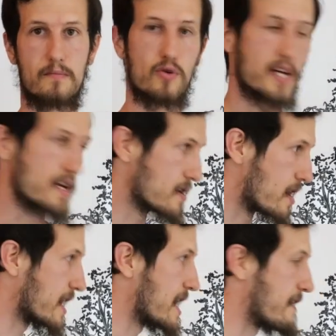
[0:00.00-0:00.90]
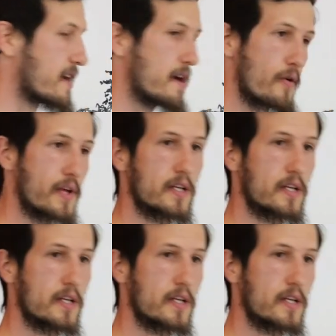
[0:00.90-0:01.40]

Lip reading: You cannot have a healthy